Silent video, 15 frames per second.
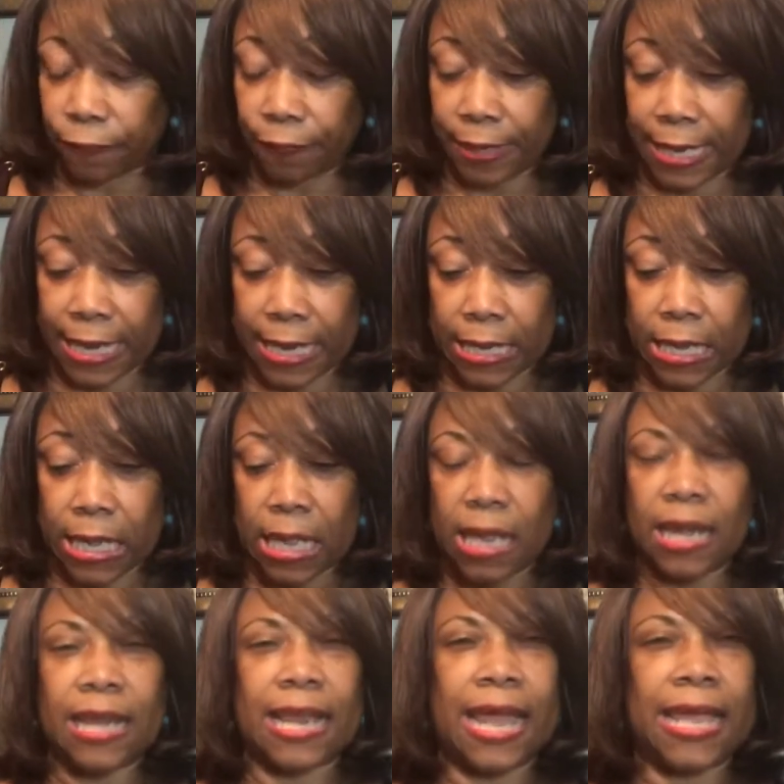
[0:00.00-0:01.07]
and
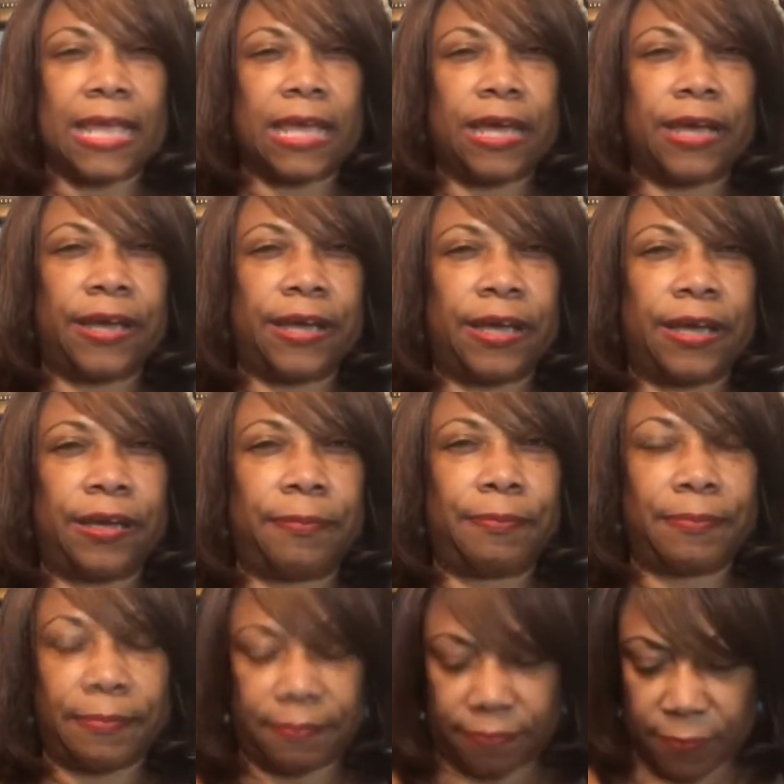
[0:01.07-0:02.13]
like
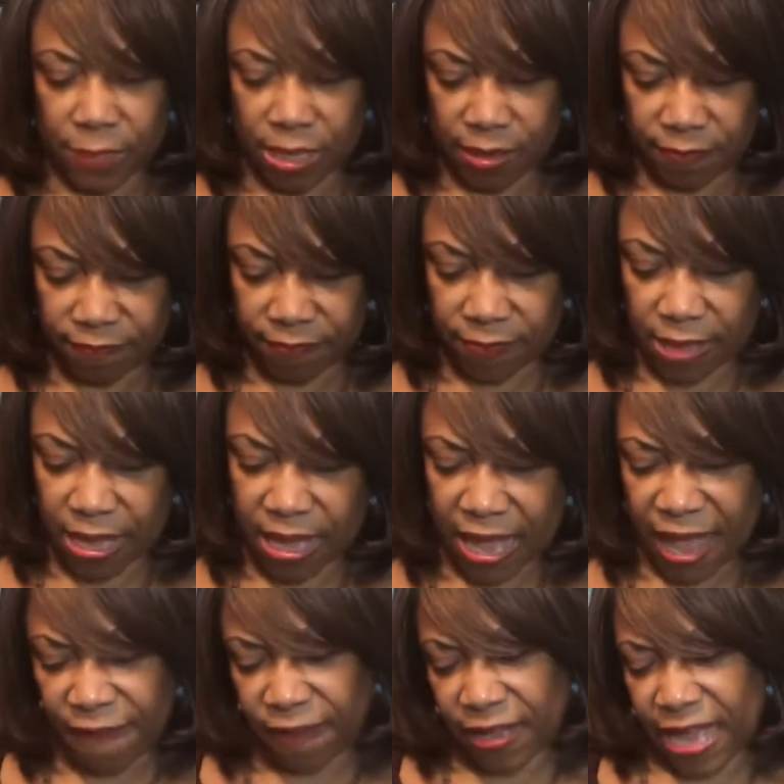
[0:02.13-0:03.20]
a
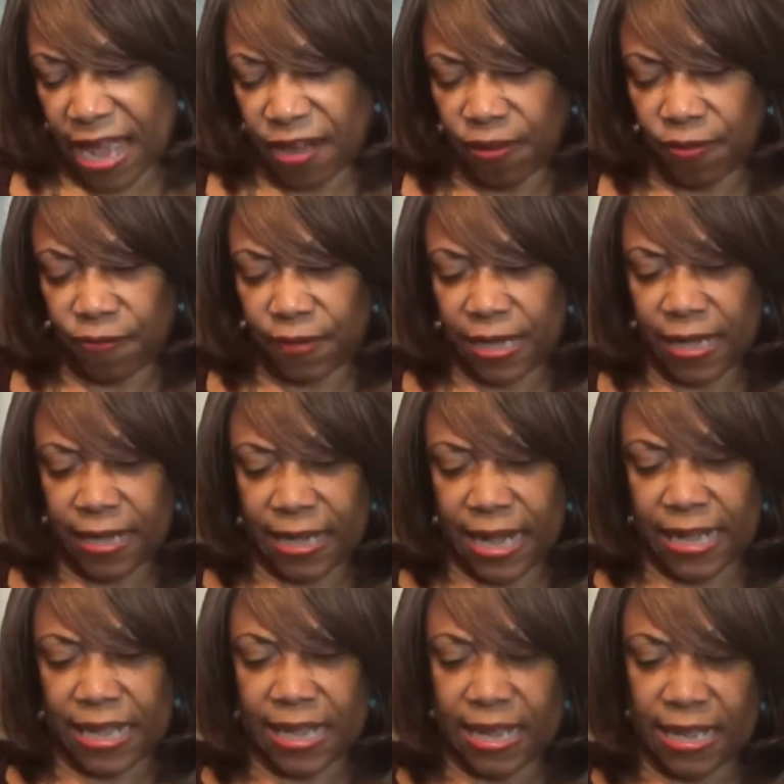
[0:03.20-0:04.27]
avocado green,
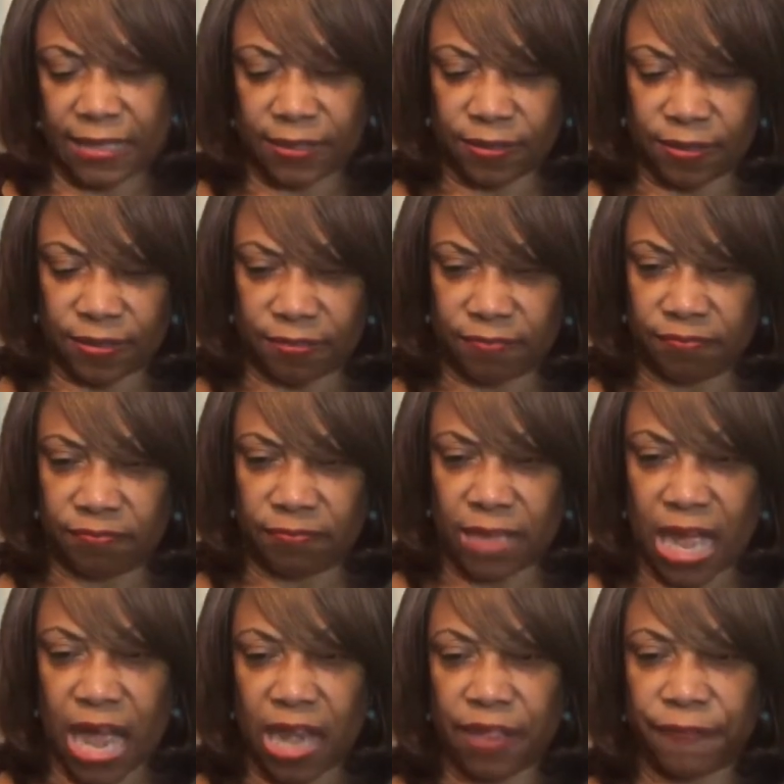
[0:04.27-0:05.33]
I guess, or
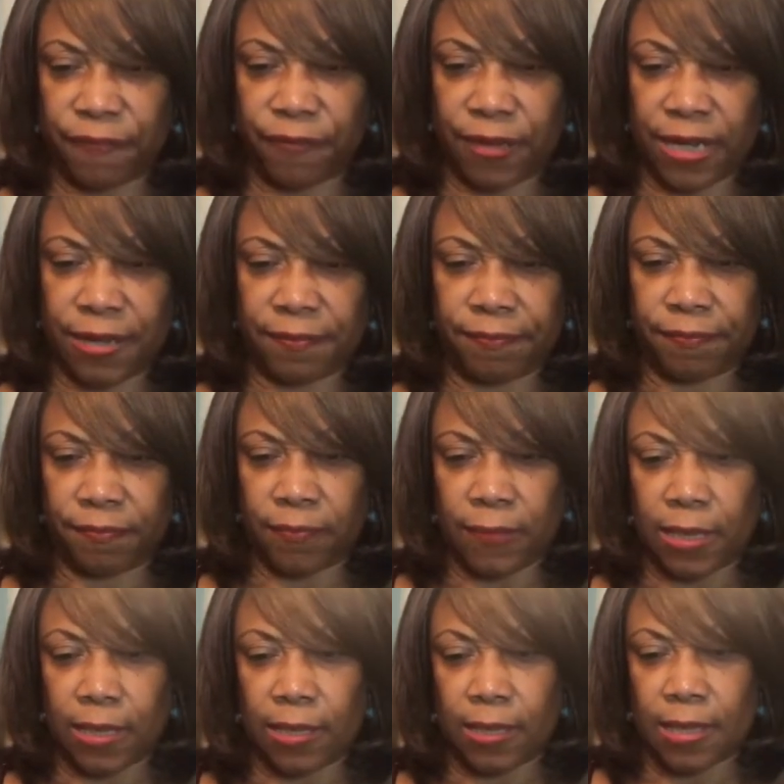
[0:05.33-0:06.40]
olive green.
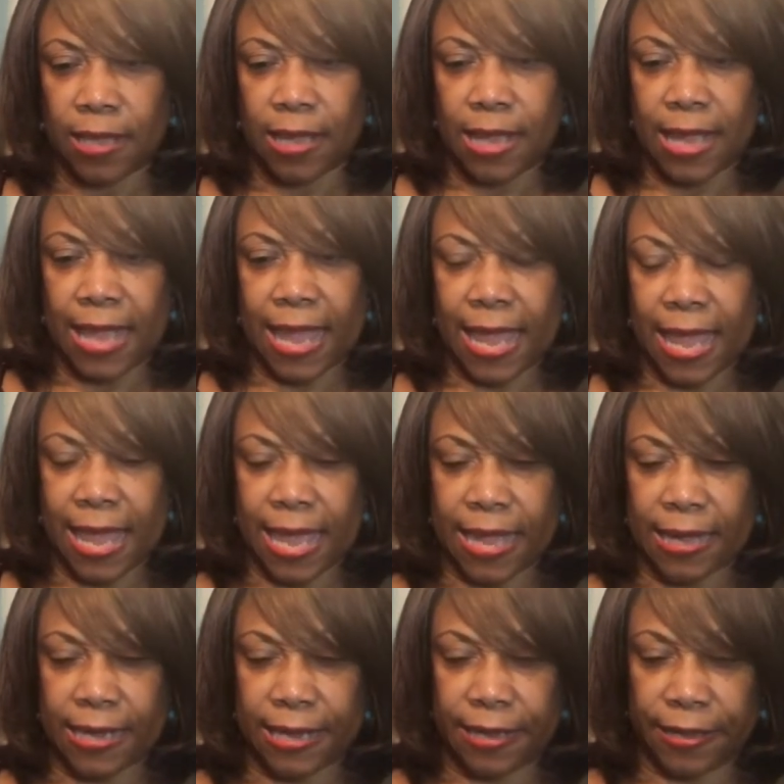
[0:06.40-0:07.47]

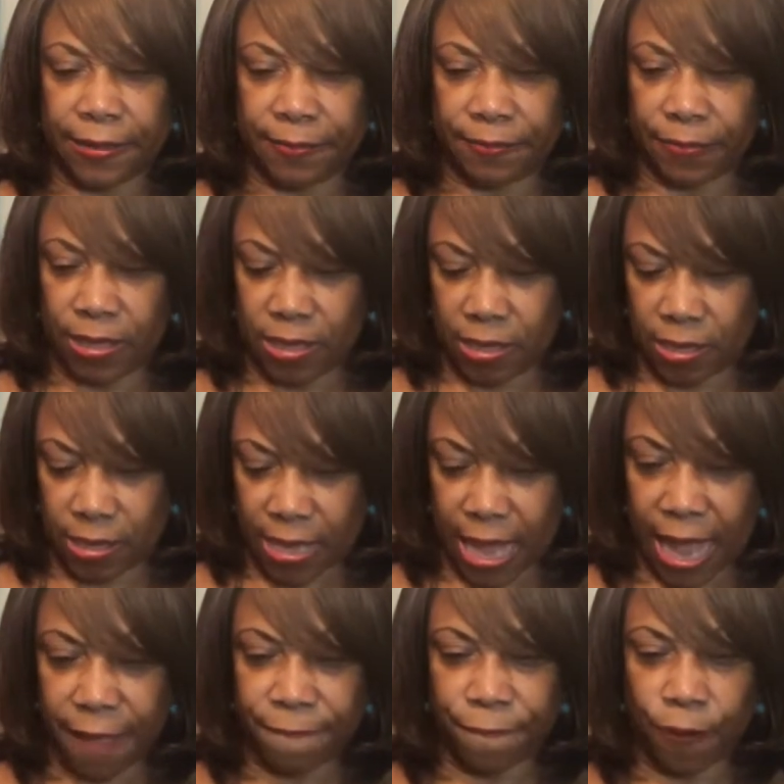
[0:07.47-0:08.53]
And,
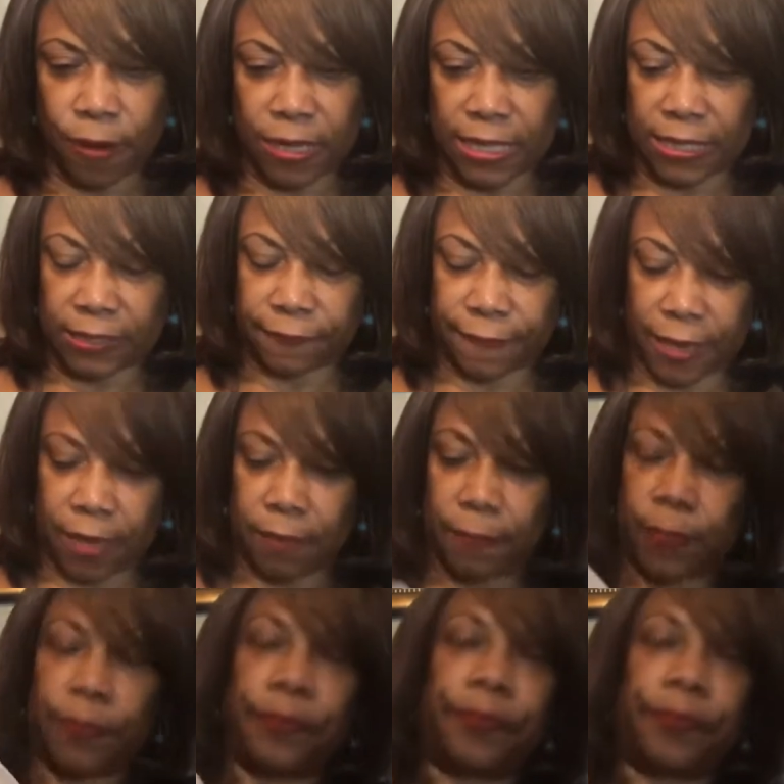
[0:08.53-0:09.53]
I have four of these available.